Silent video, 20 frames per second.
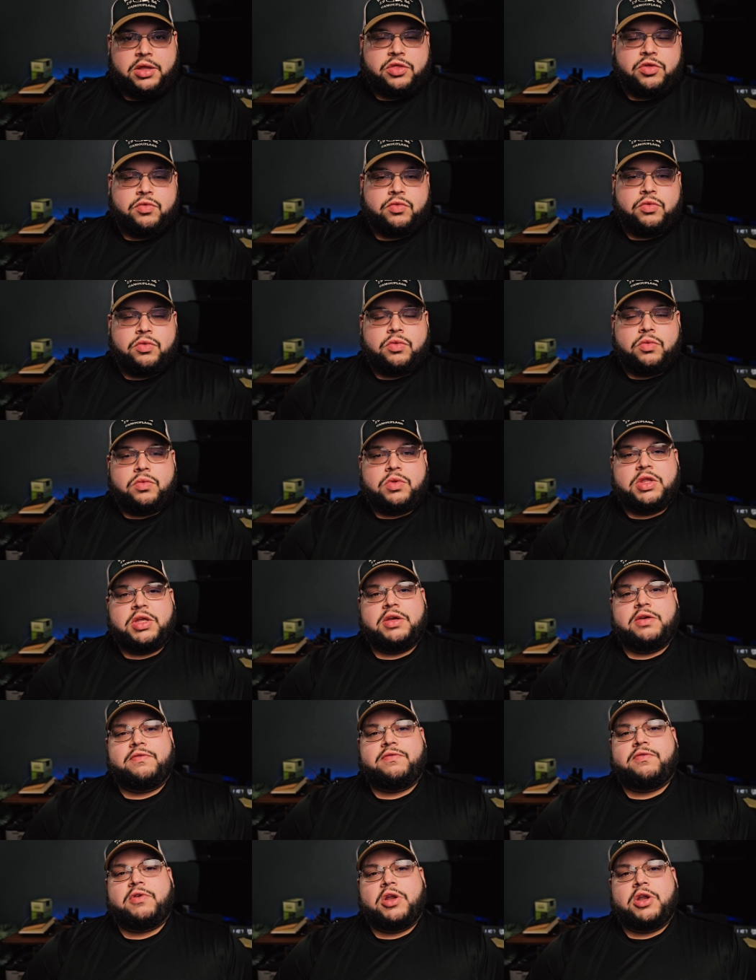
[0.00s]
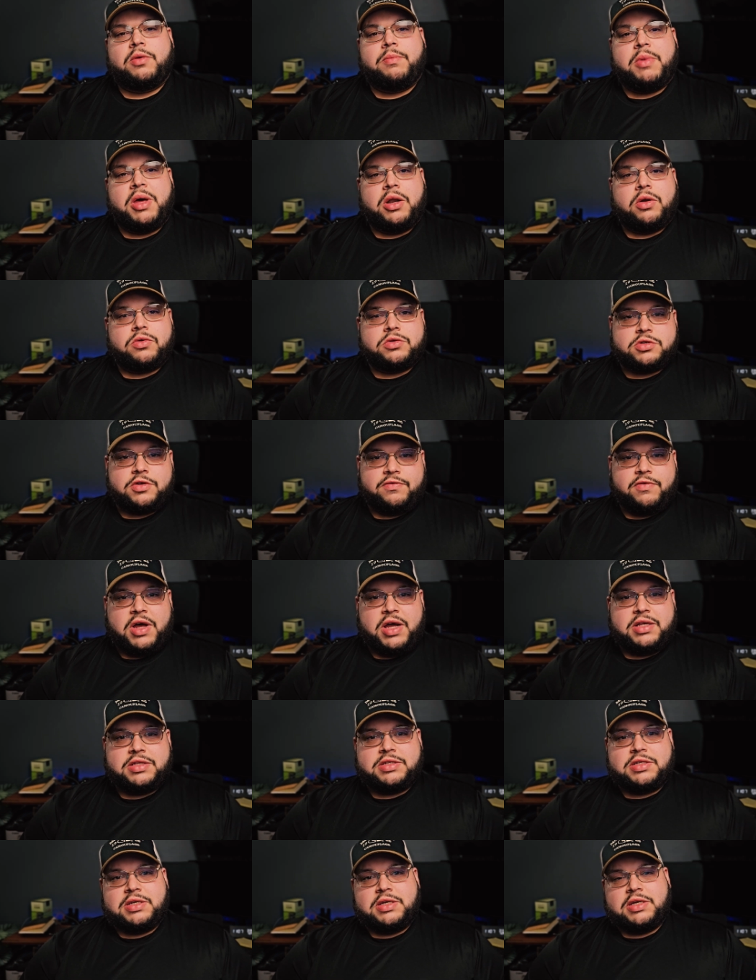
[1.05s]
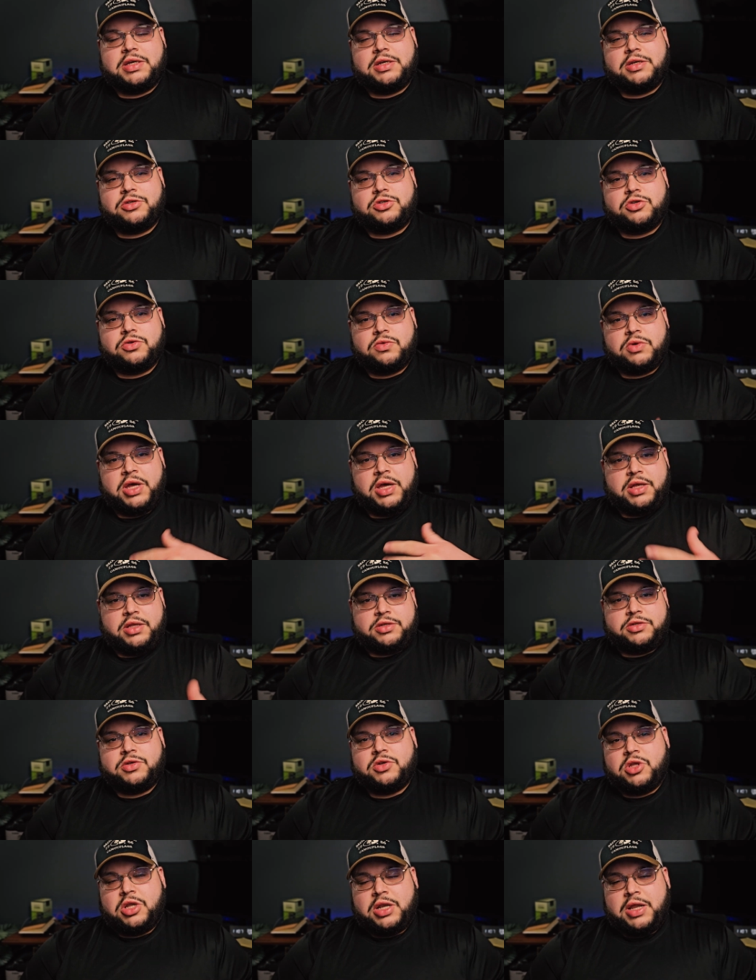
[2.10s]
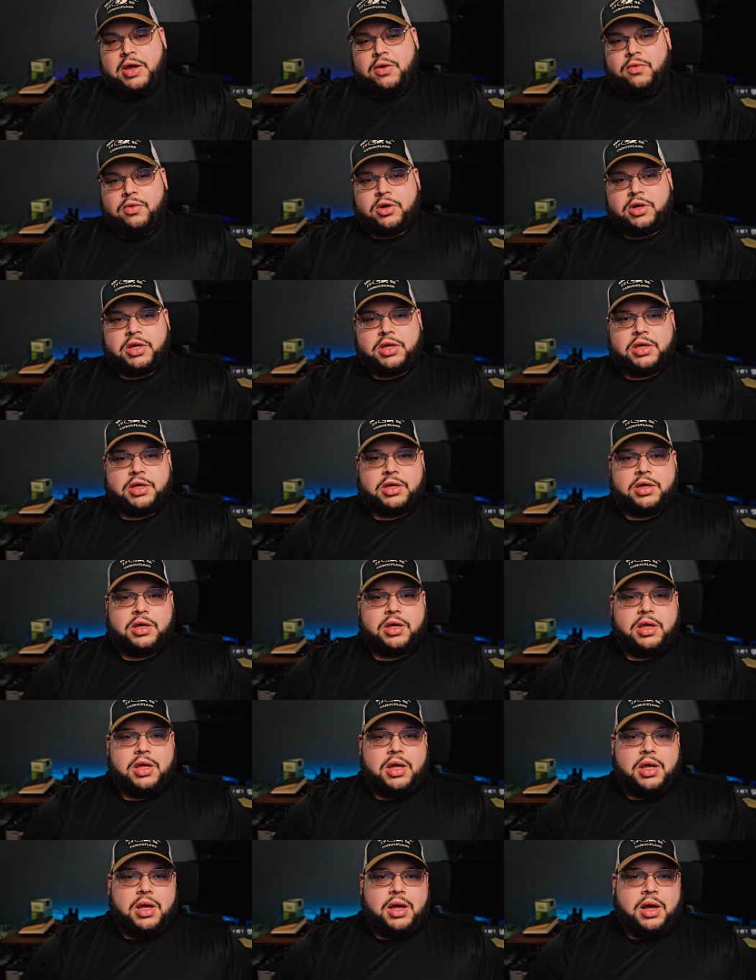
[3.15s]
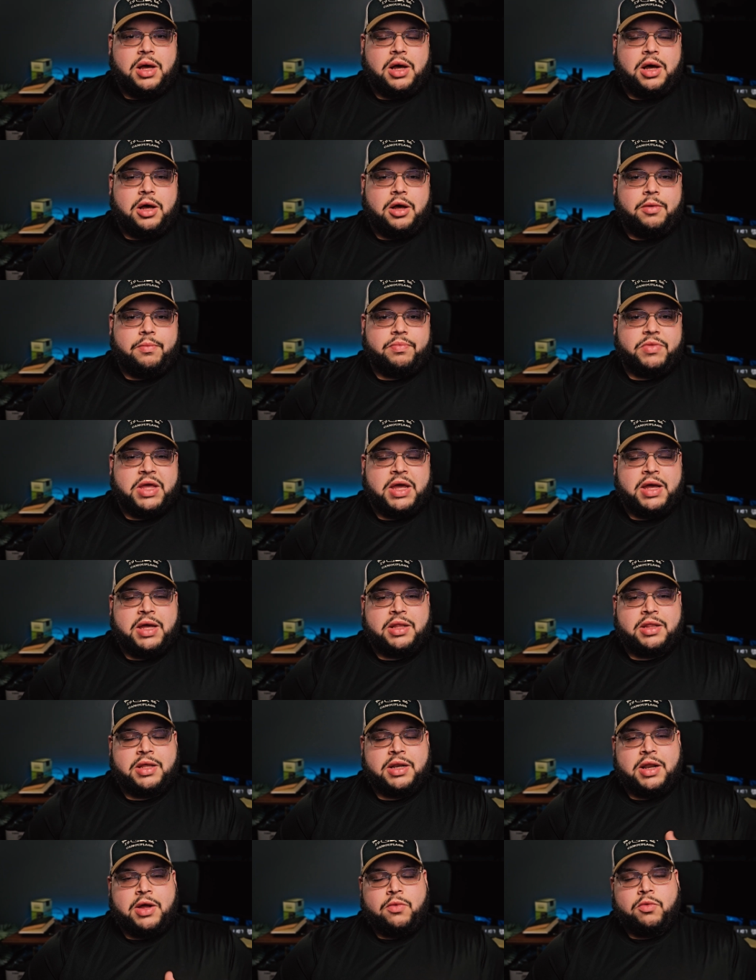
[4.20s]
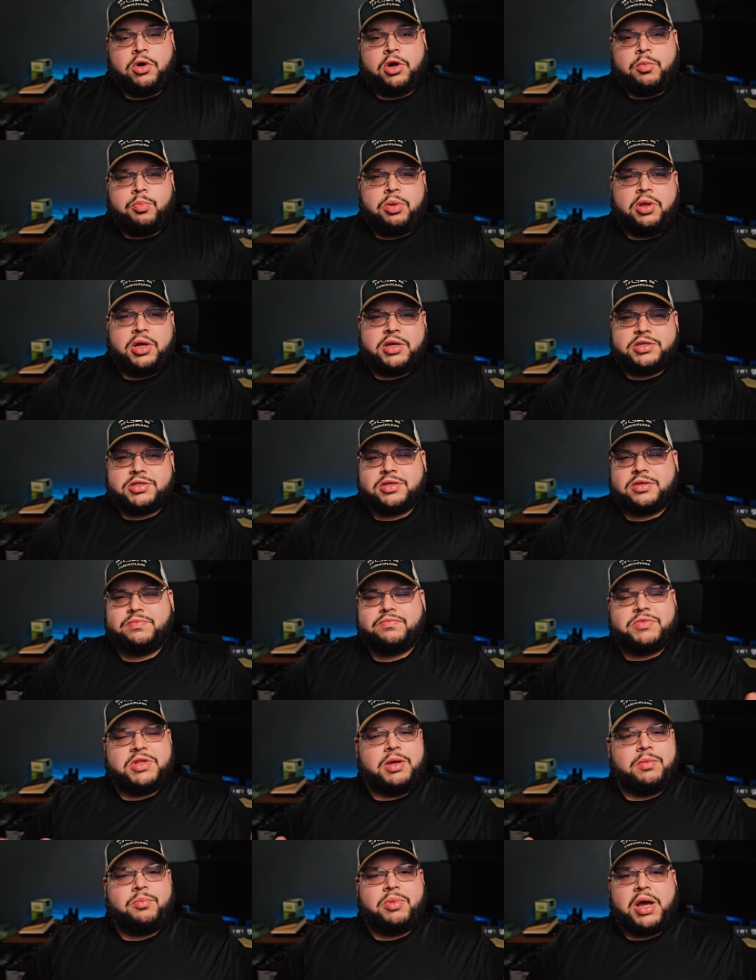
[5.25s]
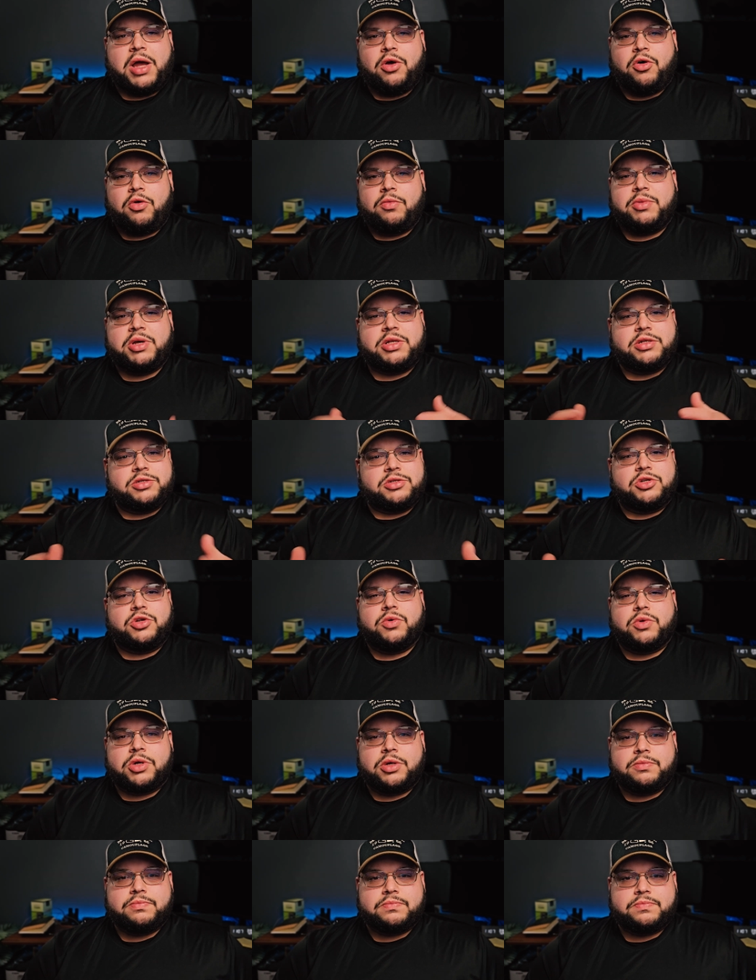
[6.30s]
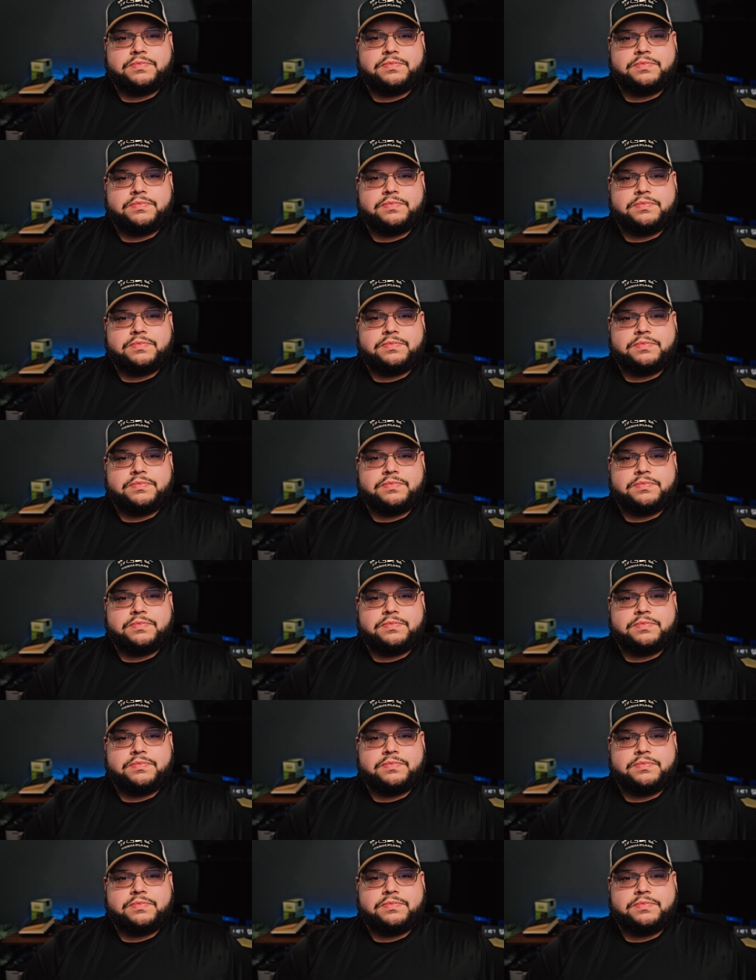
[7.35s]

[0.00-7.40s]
through the fundamentals of IT to get into the networking um, and the Network Plus, then by all means do it.